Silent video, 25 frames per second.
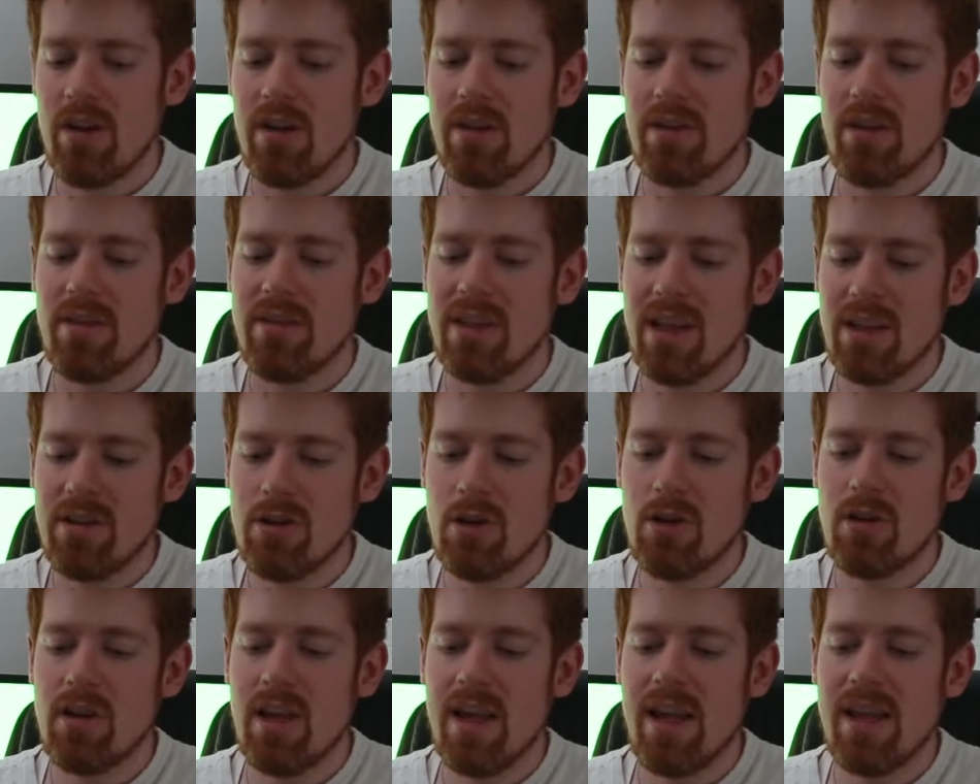
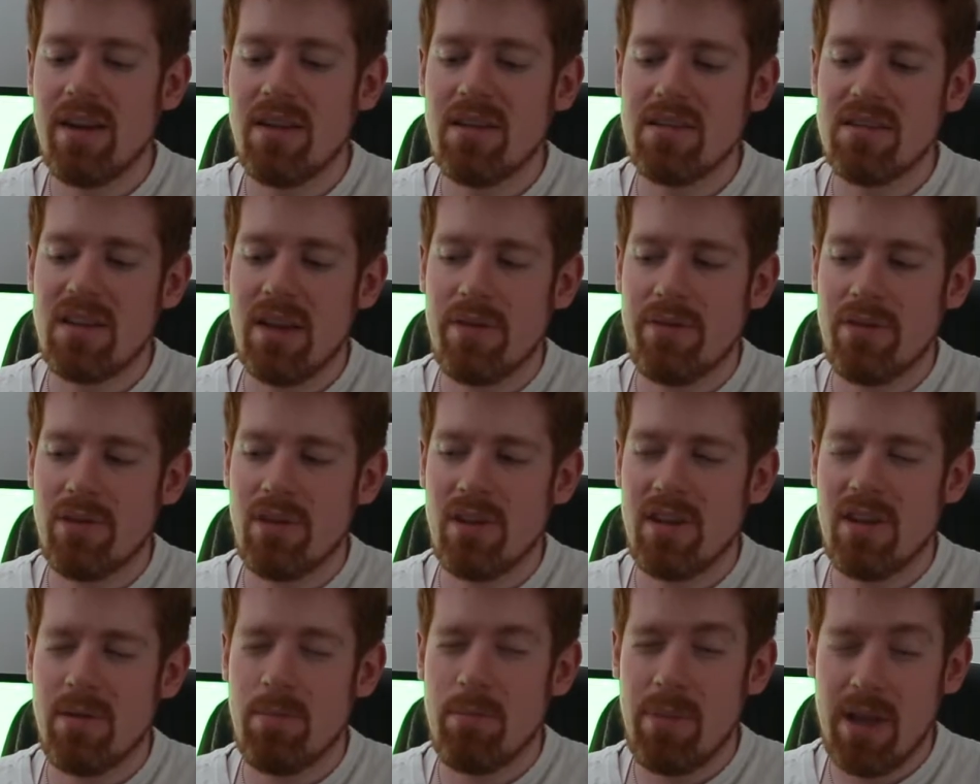Nintendo Land is
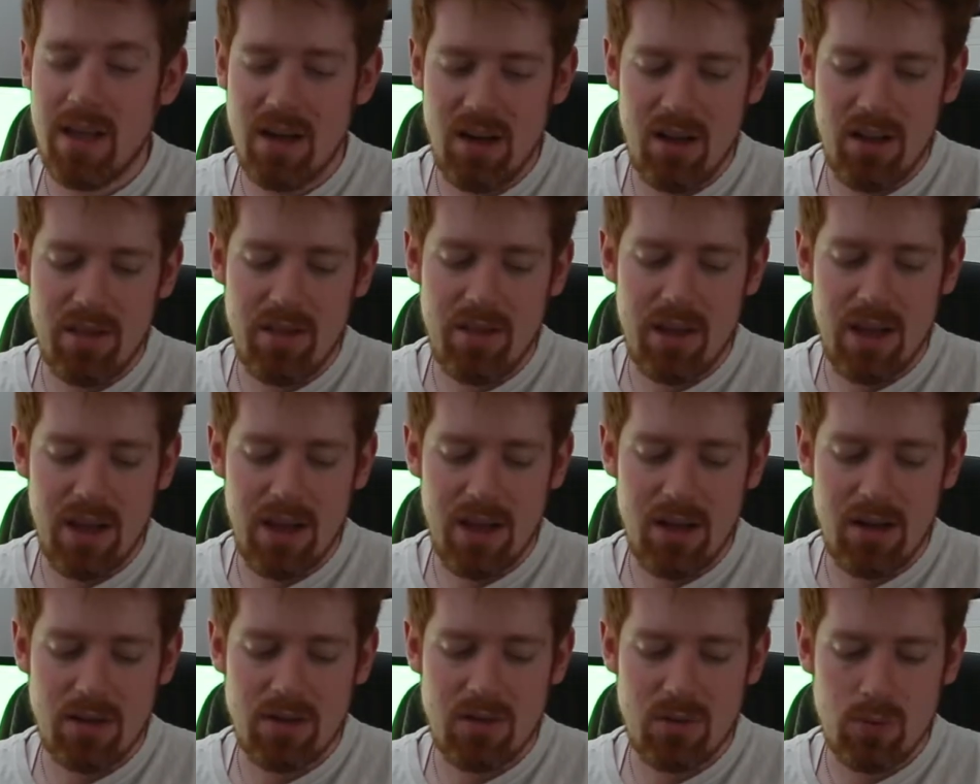definitely better
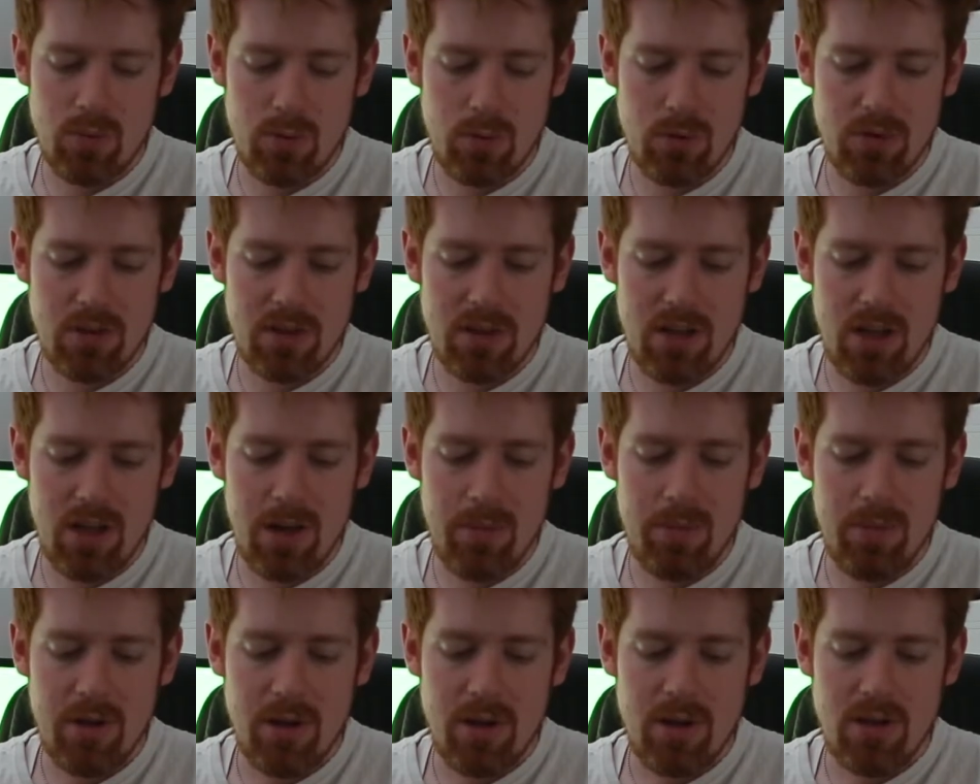than Sports
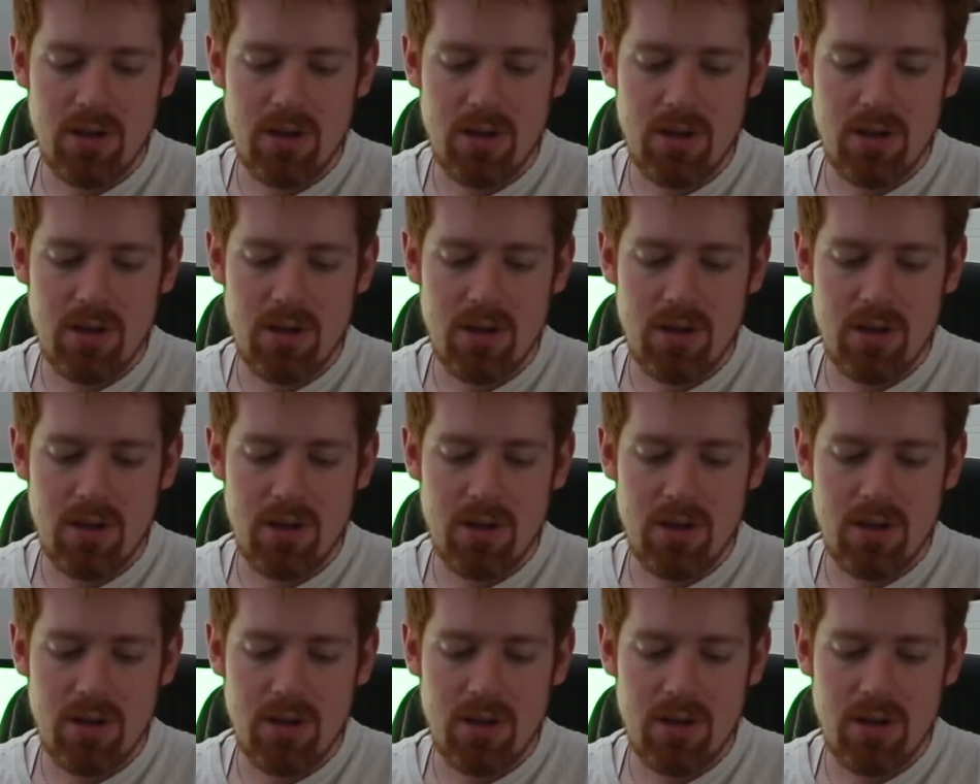Club.